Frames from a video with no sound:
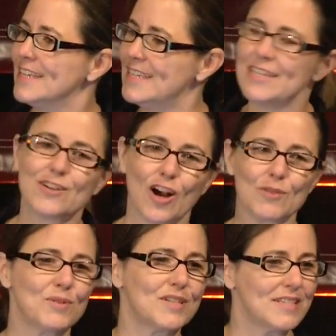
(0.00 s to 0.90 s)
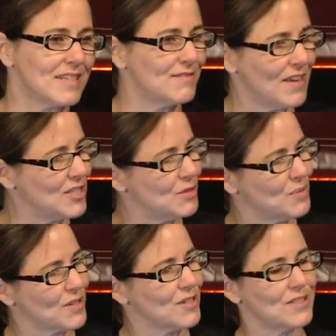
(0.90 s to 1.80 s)
eat cardboard-tasting veggie
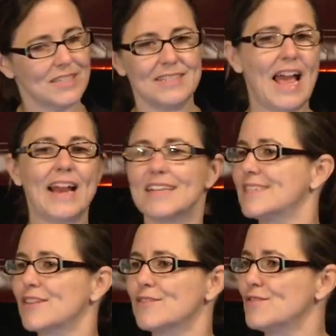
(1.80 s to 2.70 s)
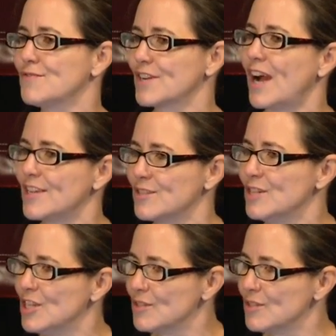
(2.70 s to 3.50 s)
burgers and nag each other if you forgot your